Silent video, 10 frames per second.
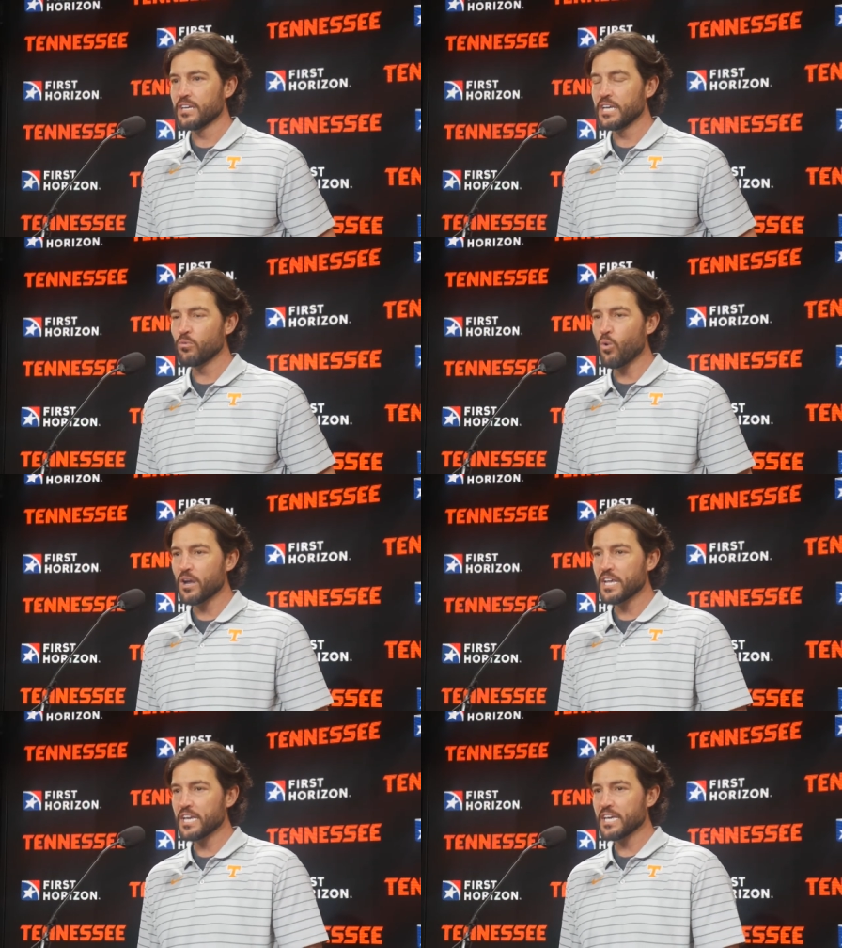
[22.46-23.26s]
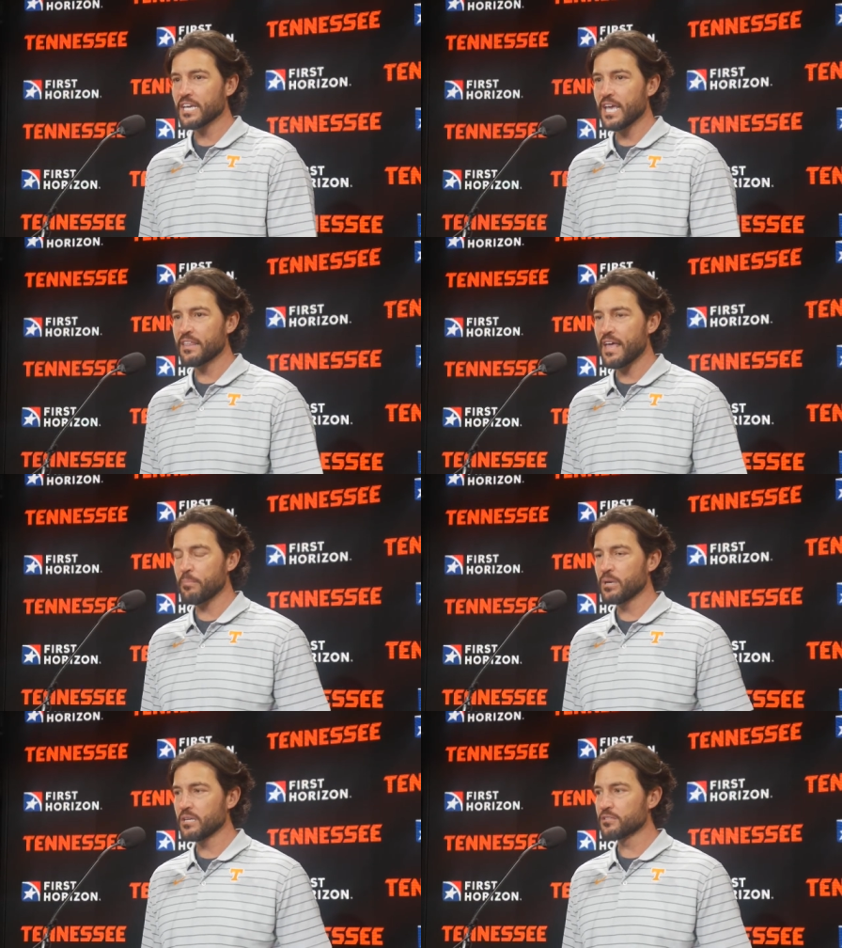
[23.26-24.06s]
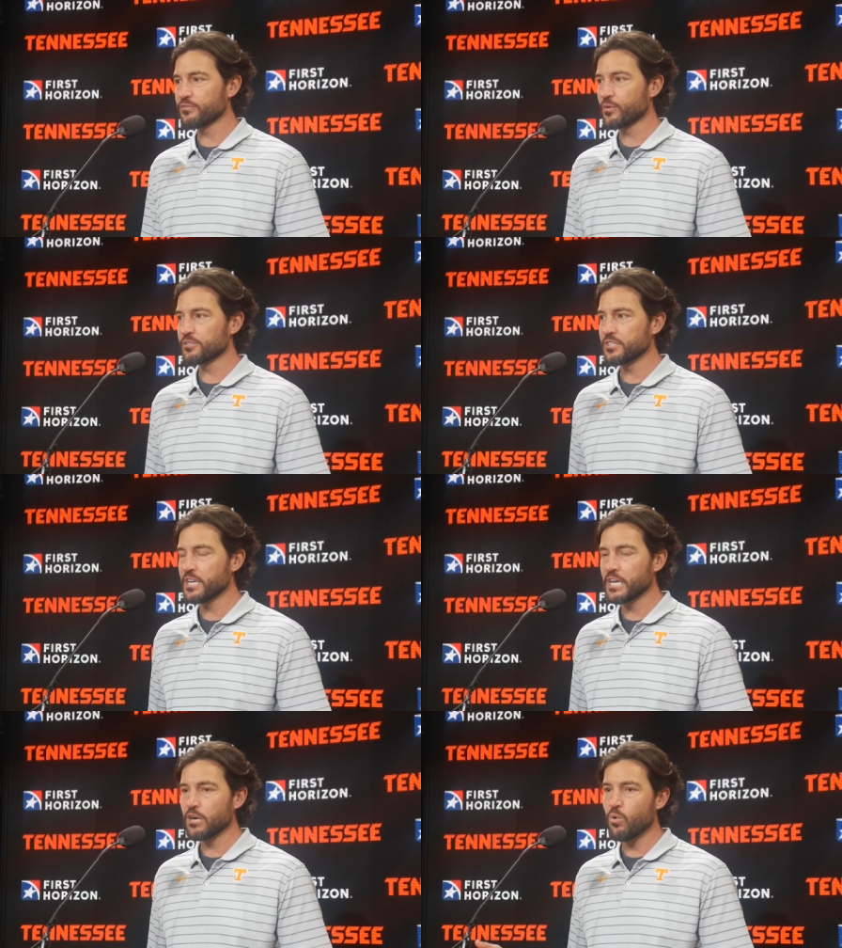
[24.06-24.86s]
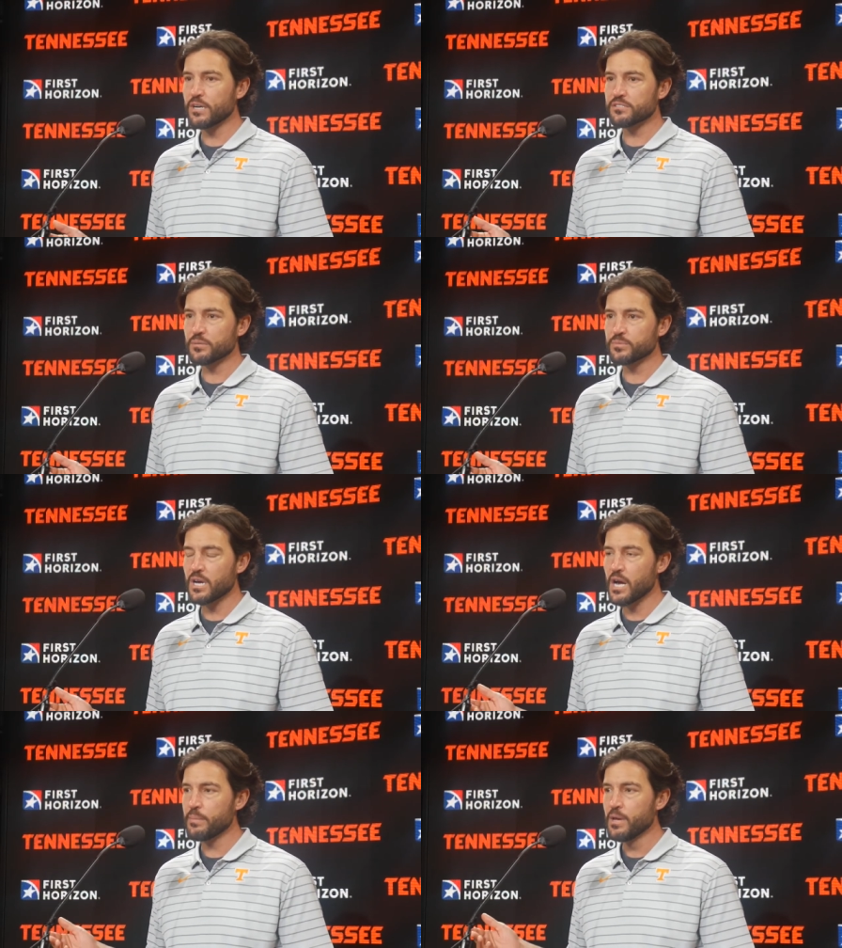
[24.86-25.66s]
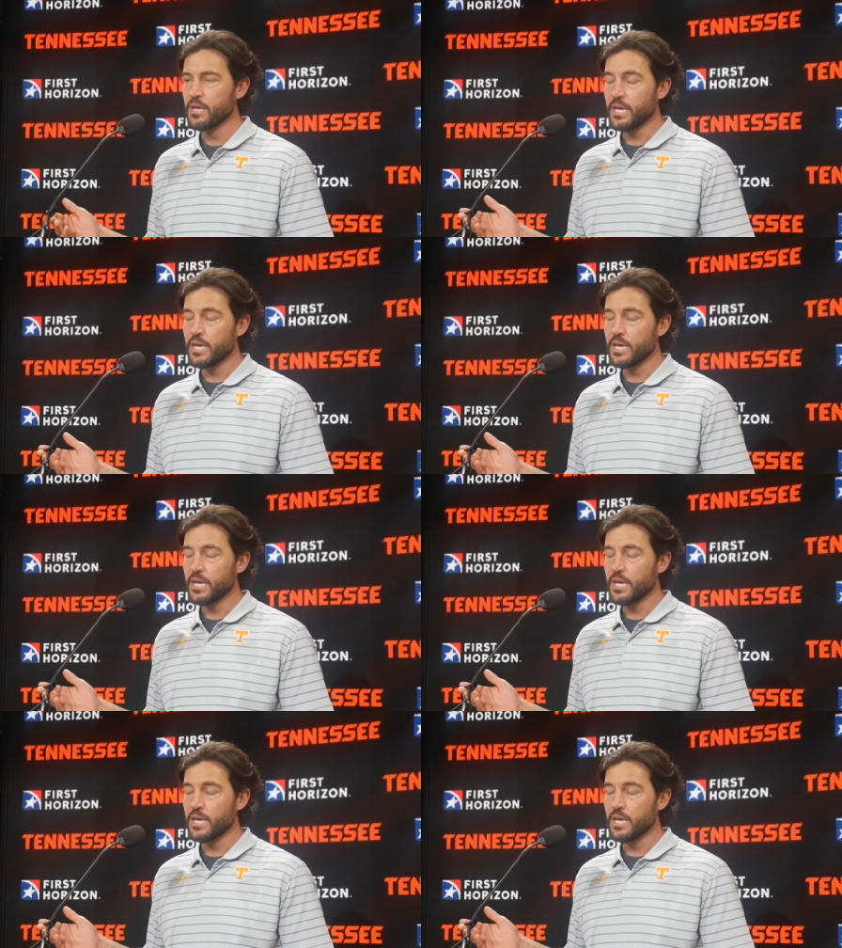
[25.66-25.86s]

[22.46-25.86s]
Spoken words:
in one inning, and that being his first inning in quite some time.